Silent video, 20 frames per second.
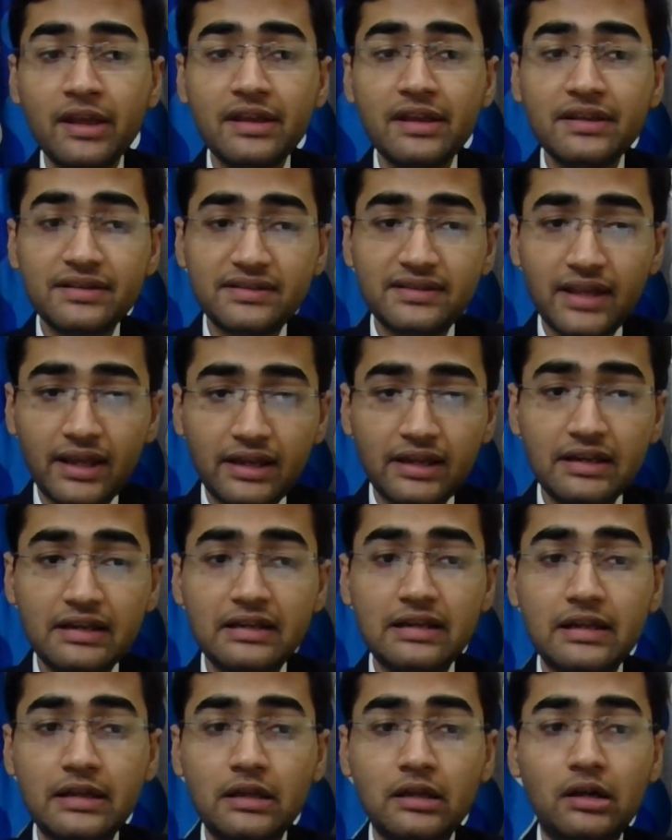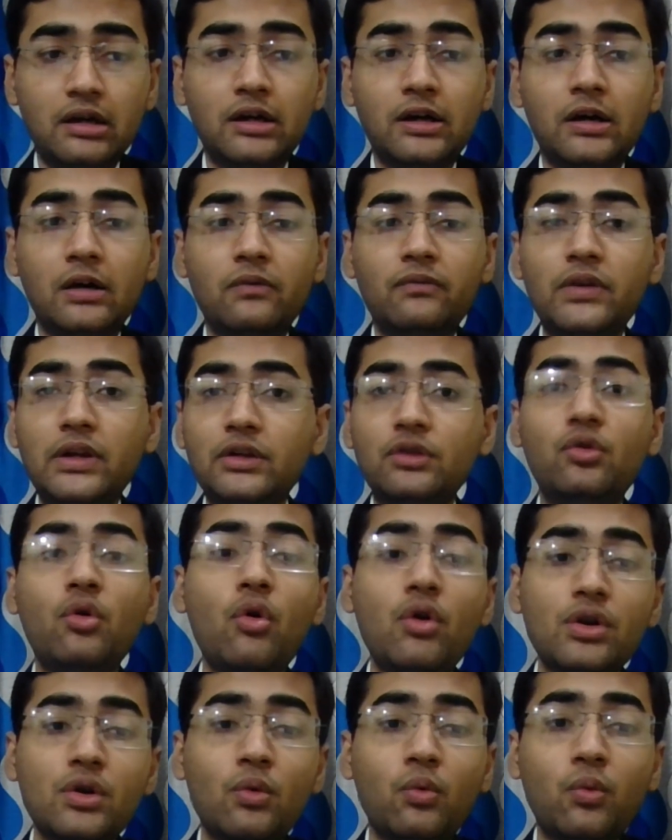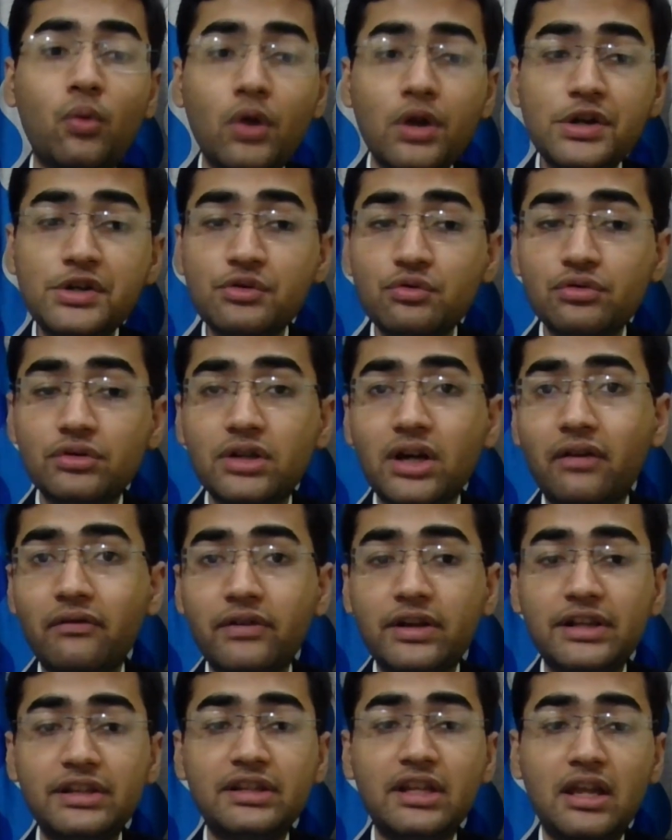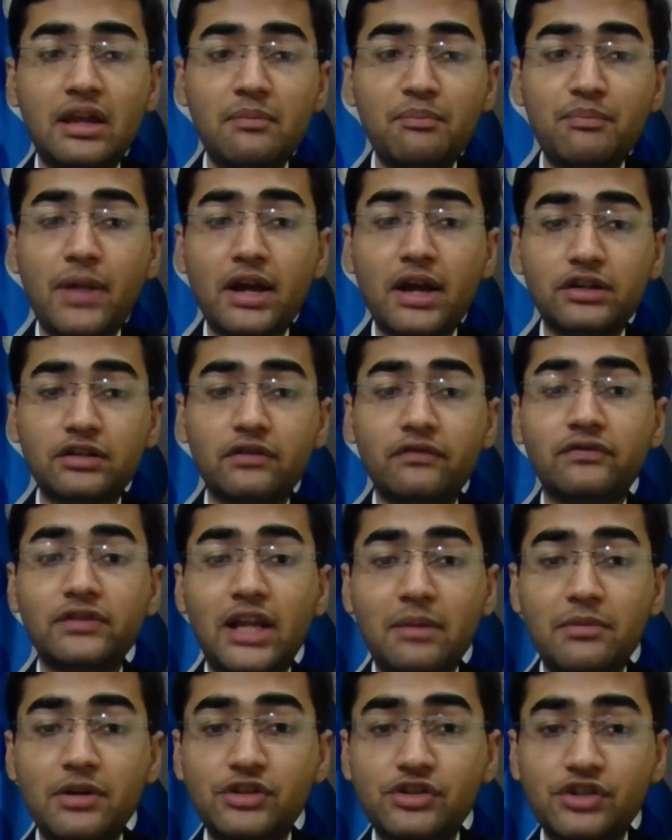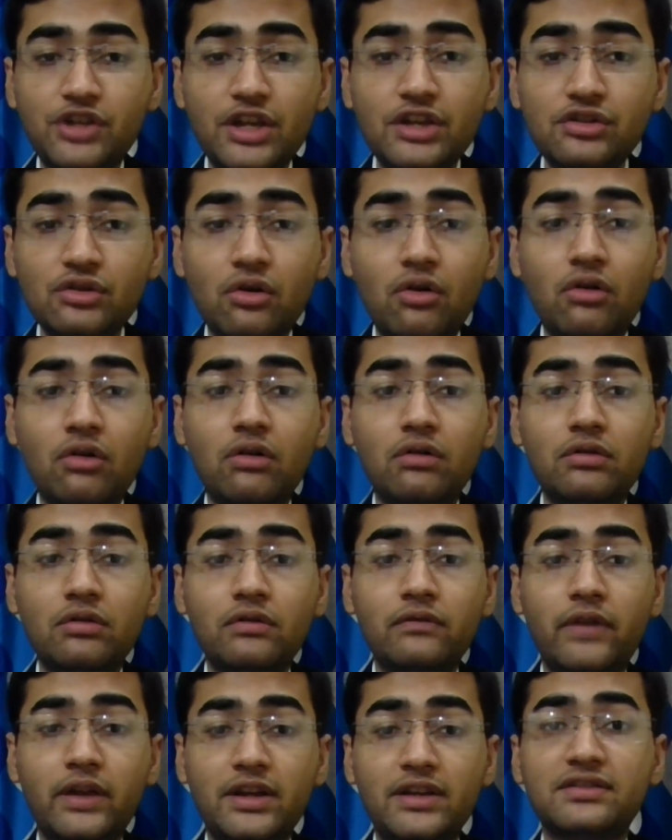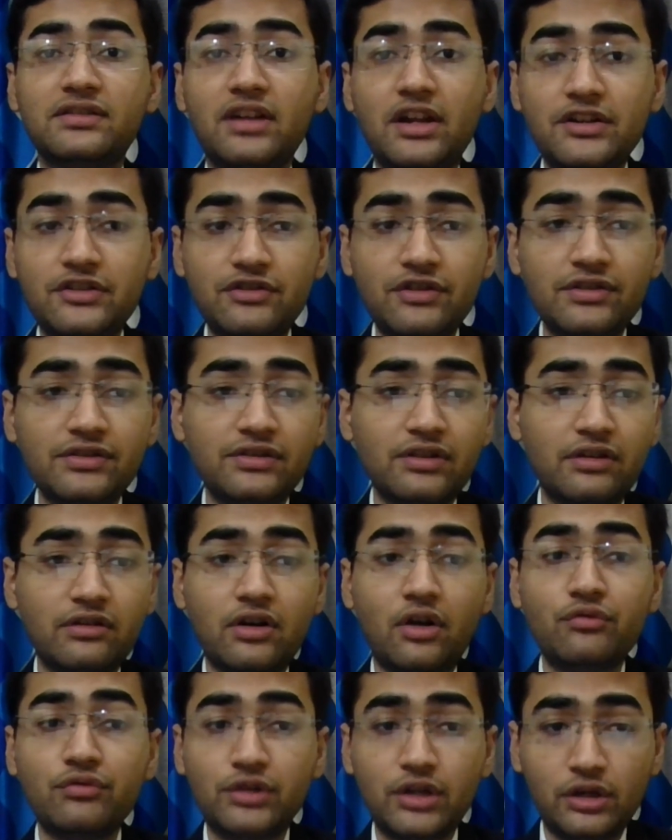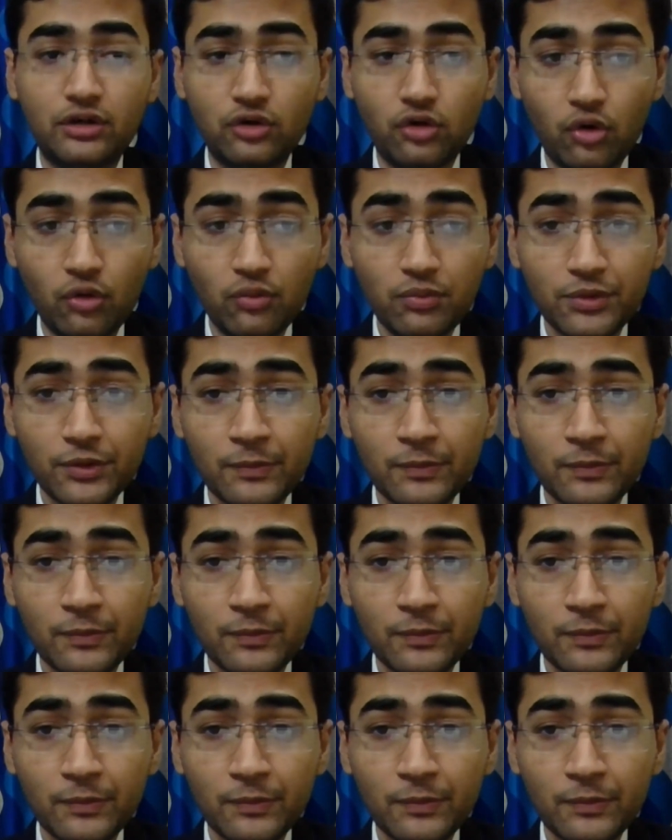Secondly, we'll go on a world tour covering the impact of climate change on various countries around the globe.